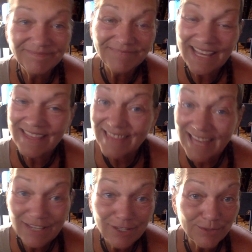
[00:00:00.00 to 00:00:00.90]
And
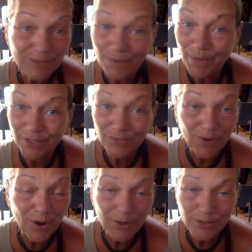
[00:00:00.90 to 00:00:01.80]
thank you so much
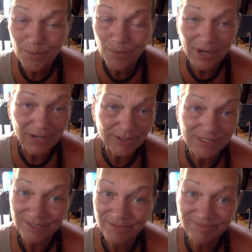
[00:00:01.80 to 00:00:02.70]
for all your
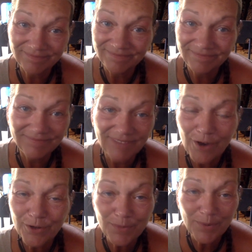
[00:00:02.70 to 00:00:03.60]
prayers.
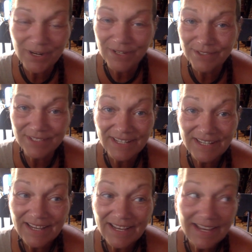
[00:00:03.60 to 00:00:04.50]
All your prayers
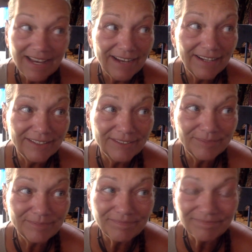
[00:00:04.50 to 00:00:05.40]

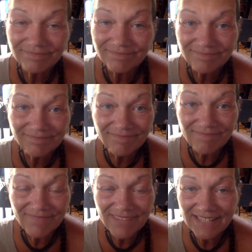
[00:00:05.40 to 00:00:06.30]
um,
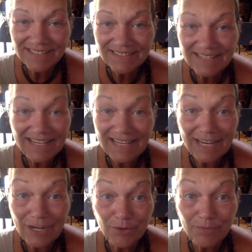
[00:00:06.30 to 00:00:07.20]
taking
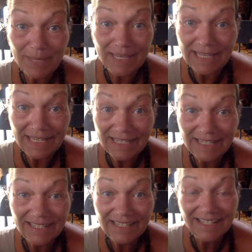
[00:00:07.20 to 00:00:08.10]
care of me
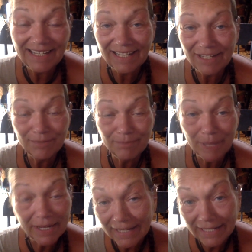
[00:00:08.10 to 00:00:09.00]
and
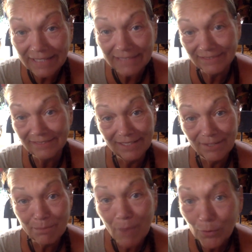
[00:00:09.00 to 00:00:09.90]
Buddy and
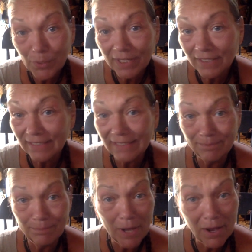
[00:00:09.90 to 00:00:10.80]
Mona
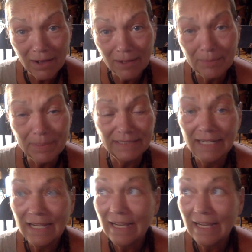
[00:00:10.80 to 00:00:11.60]
and Bob and